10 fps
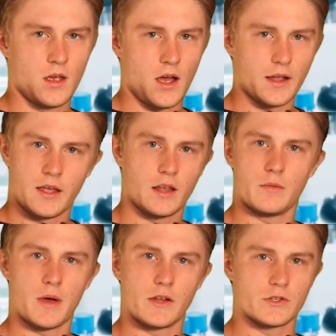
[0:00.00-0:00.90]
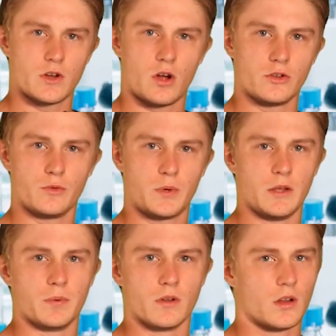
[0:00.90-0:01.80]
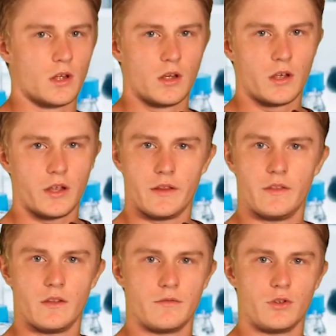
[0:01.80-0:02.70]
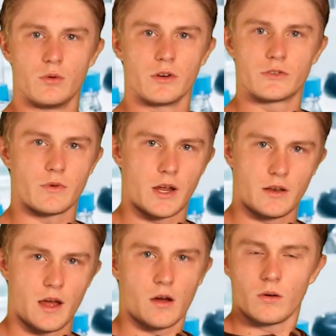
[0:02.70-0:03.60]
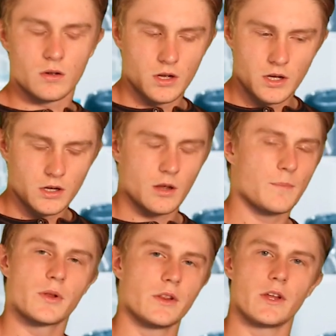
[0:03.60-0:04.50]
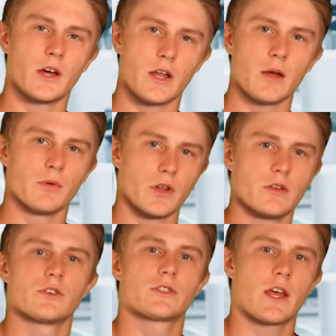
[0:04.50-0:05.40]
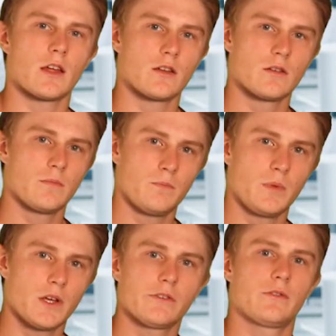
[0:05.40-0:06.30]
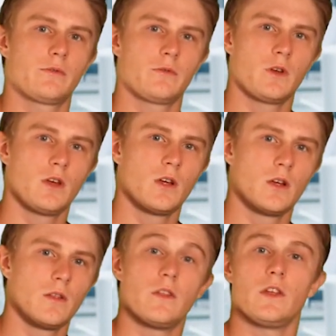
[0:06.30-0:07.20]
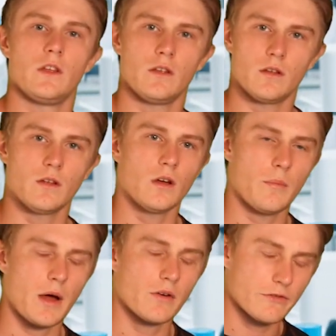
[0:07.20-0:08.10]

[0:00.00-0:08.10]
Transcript: I can't imagine all you people in the viewers right now completely unable to understand because of the amount of